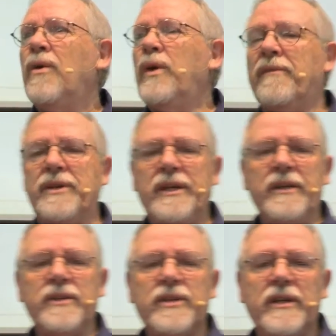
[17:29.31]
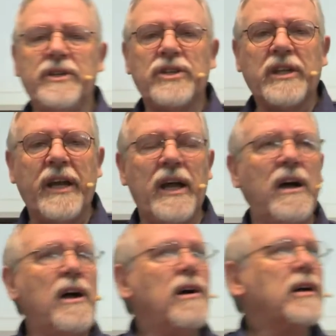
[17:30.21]
We have a tendency to just kind
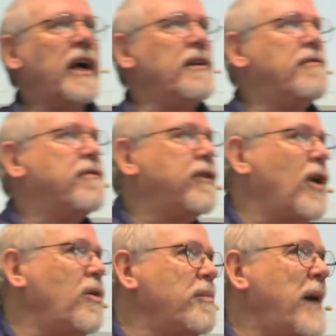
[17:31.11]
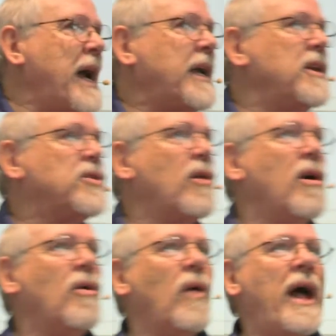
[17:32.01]
of kind of float back into
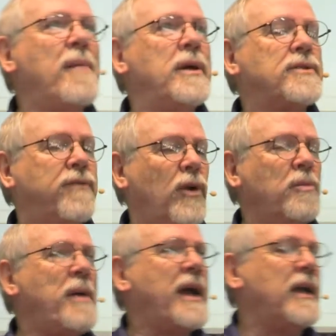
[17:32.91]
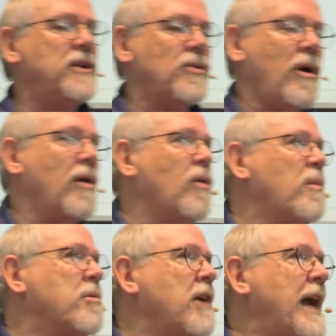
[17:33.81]
our old habits, float back into our
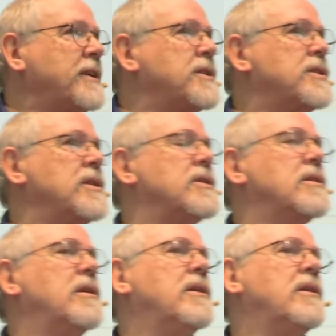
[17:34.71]
old practices.